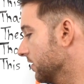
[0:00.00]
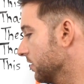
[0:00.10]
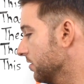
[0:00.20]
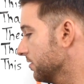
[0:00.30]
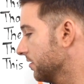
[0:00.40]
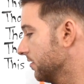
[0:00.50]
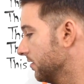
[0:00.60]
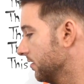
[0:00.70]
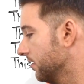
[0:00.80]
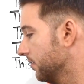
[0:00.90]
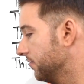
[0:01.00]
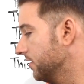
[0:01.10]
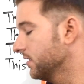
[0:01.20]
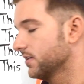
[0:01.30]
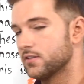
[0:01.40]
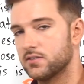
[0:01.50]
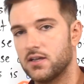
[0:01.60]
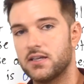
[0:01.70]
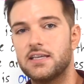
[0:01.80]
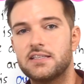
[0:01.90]
Hurt feelings,
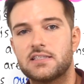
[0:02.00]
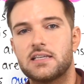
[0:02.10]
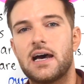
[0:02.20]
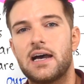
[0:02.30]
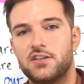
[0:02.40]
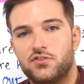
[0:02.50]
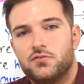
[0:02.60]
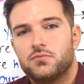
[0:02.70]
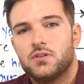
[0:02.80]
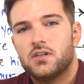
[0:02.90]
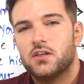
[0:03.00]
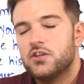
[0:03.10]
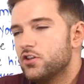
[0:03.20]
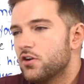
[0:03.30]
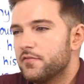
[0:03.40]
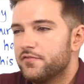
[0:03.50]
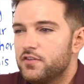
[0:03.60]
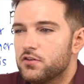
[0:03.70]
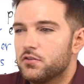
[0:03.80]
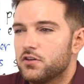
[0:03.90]
like inside you don't
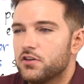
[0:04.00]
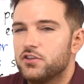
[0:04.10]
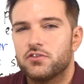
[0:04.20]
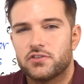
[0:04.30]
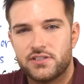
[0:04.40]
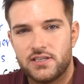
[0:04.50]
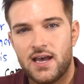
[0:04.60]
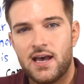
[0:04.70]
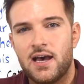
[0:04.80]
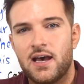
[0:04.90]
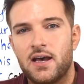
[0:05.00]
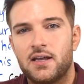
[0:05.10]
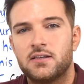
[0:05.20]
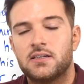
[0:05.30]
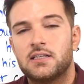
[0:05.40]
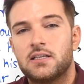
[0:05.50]
feel good, you're sad,